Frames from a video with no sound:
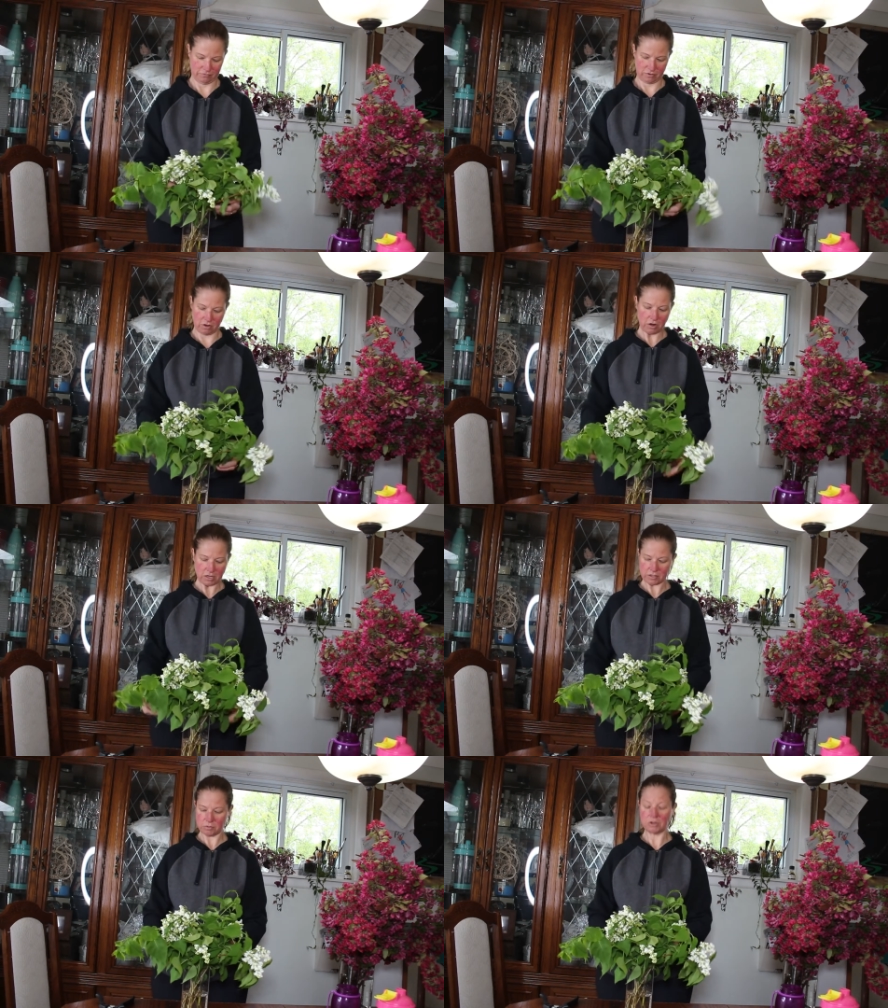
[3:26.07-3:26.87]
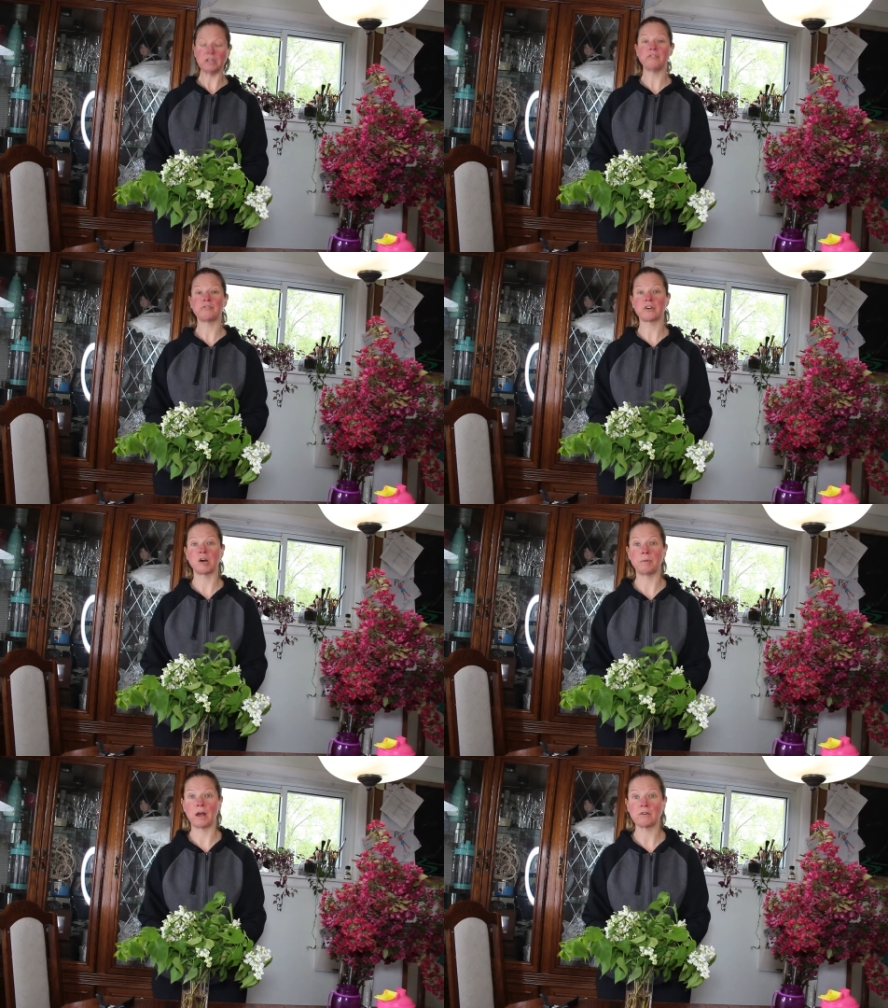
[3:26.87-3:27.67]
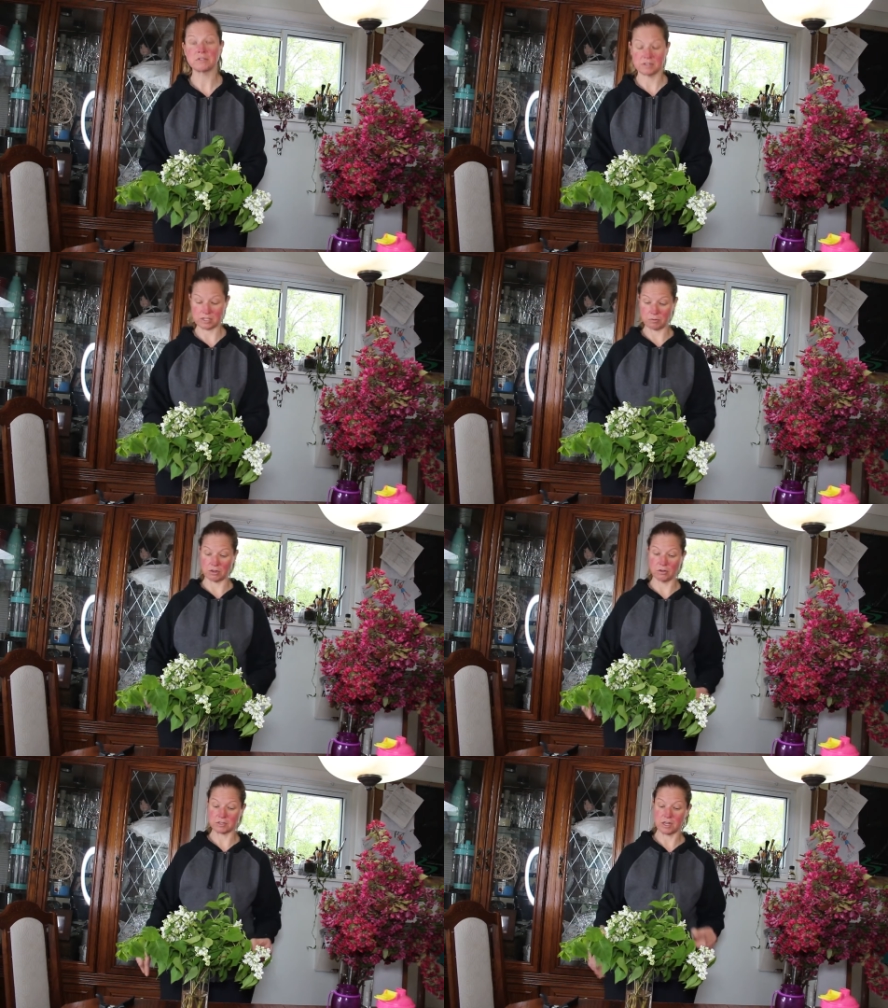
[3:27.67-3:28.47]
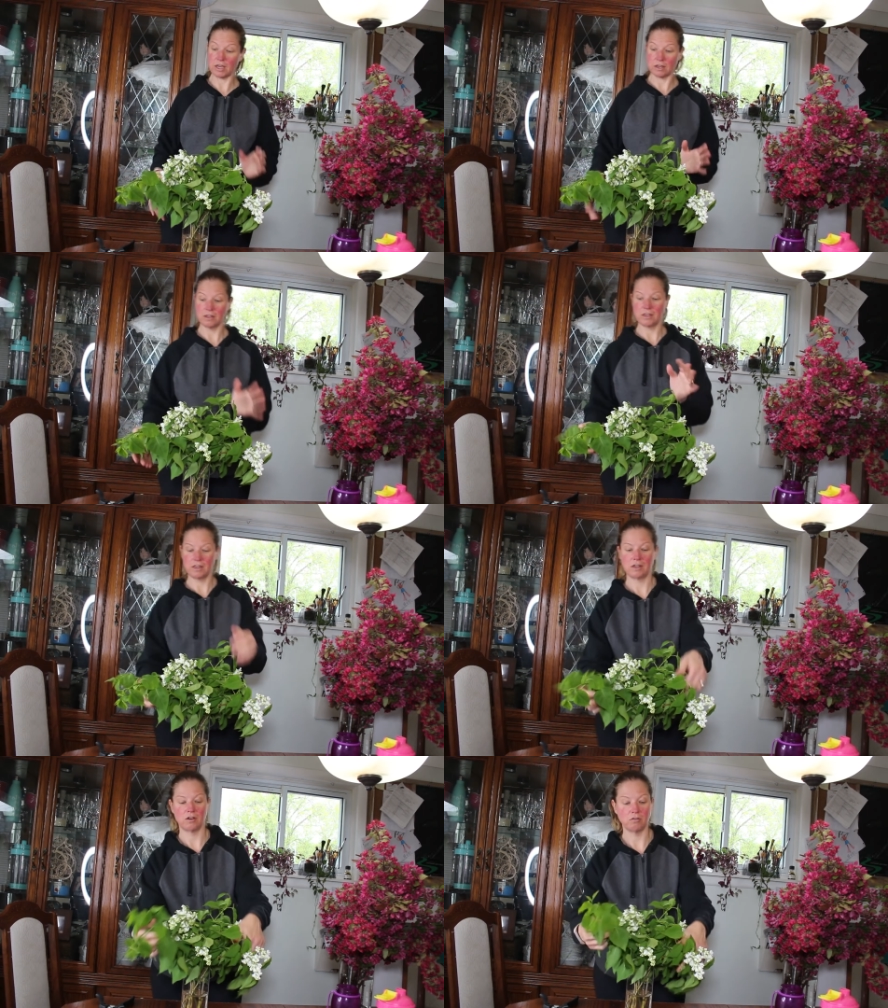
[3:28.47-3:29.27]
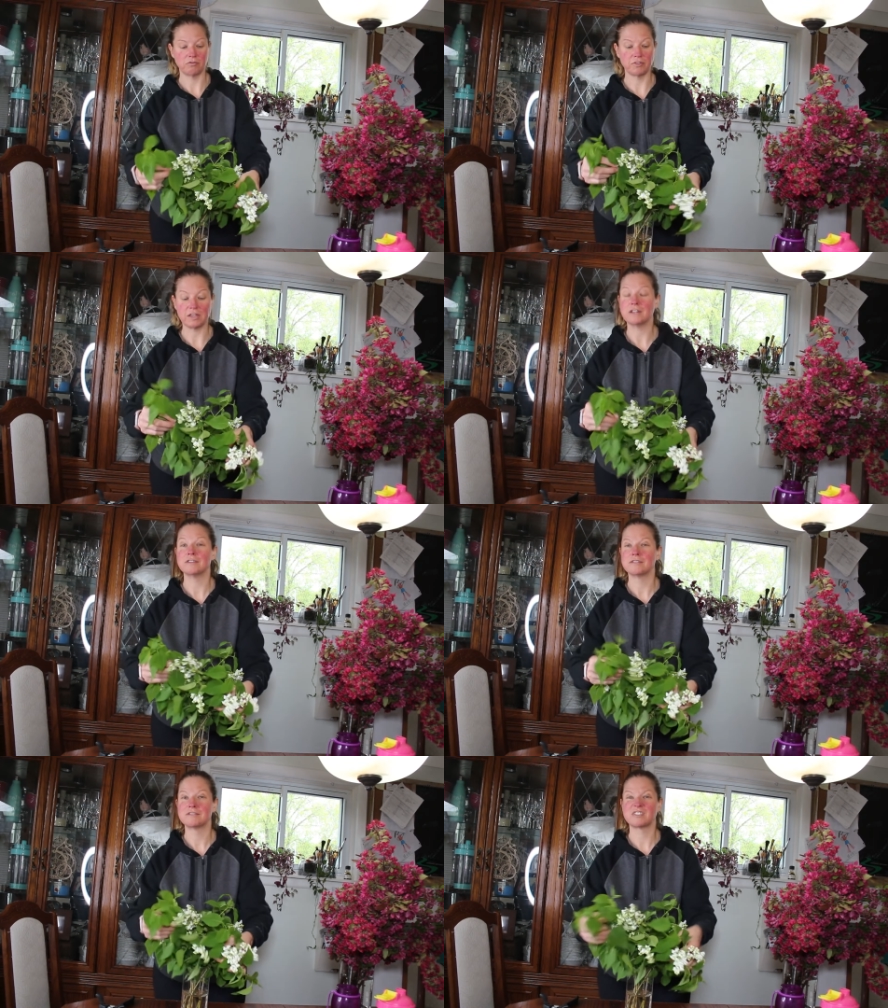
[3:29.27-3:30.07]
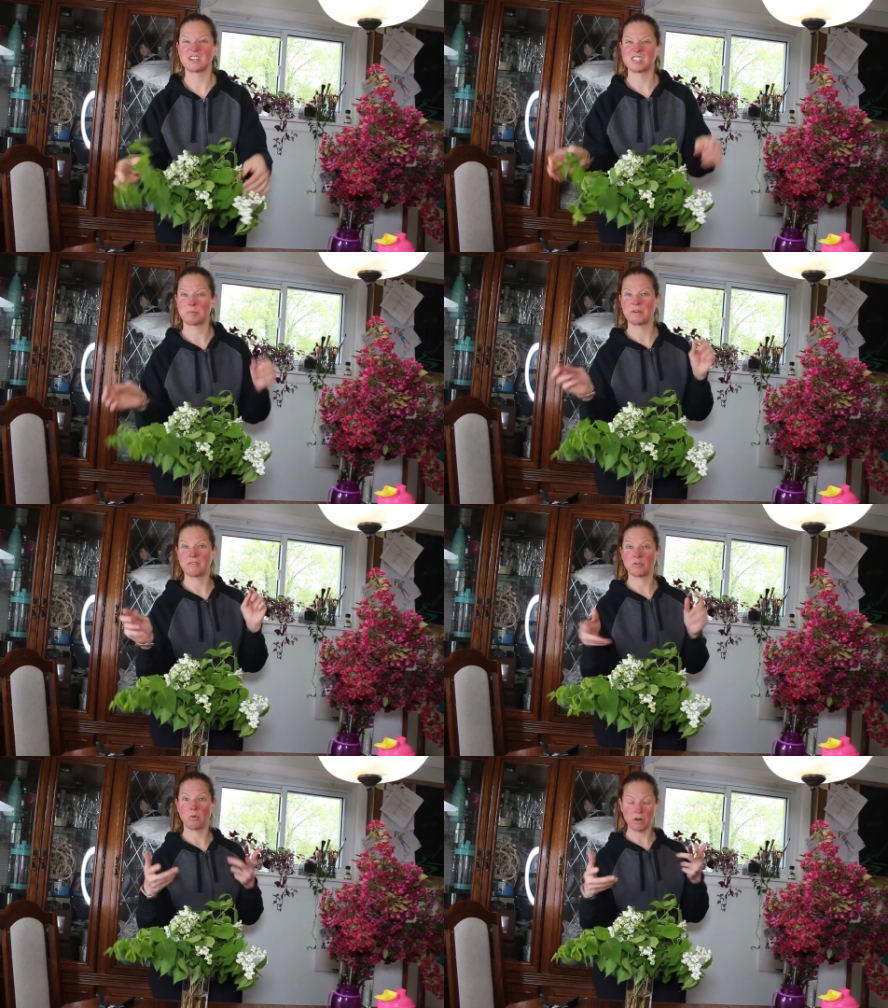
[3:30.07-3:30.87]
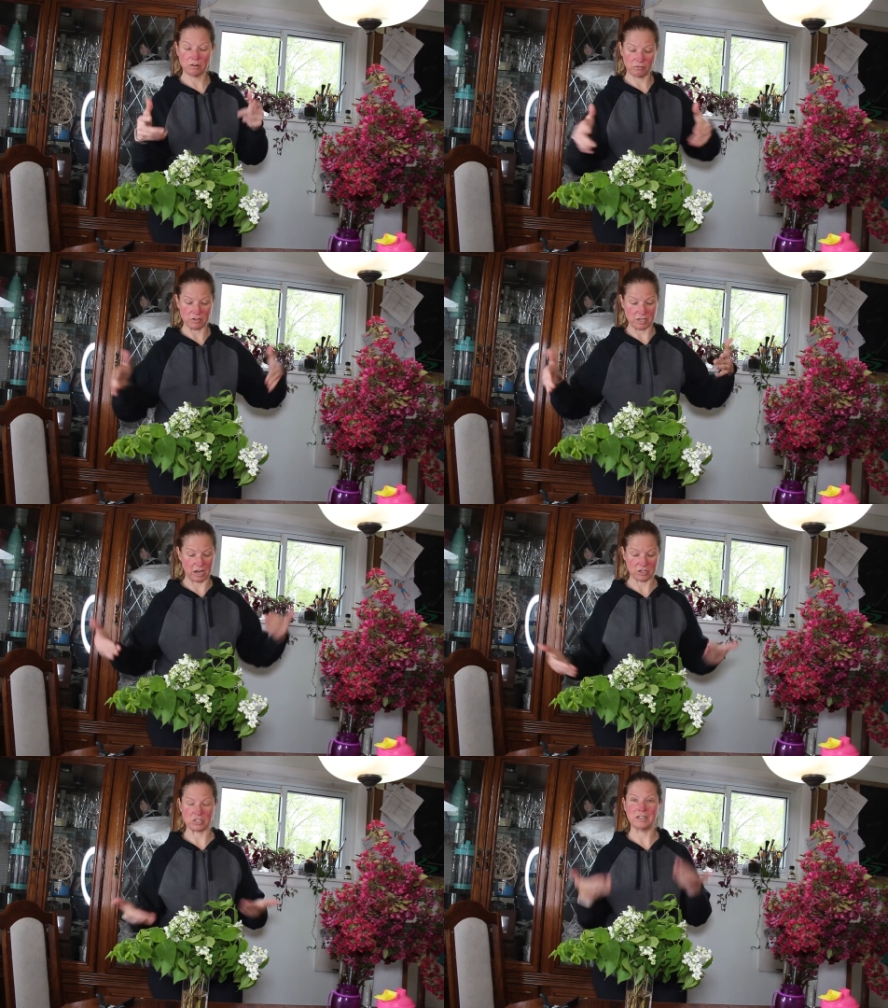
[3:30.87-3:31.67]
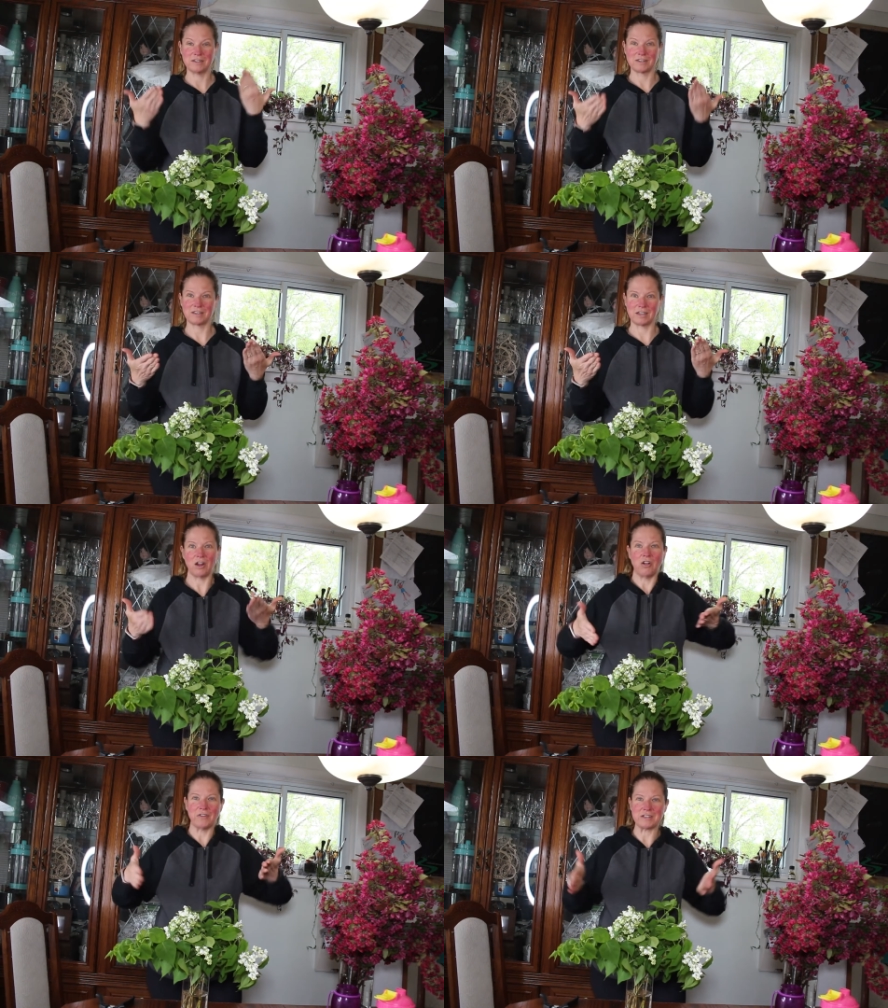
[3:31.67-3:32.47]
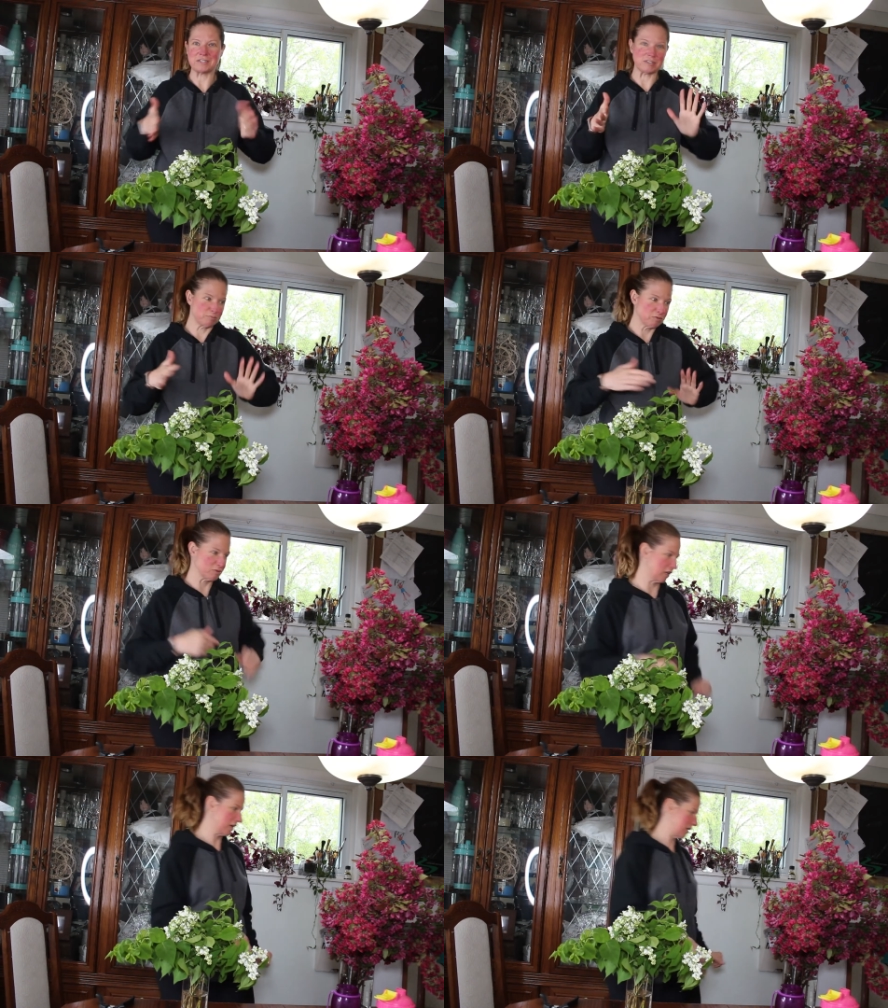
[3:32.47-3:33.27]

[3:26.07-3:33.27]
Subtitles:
All right, so we're gonna leave it for a couple hours and see what it looks like. Hopefully it sucks up enough the water for it to actually get all nice and spruce-like.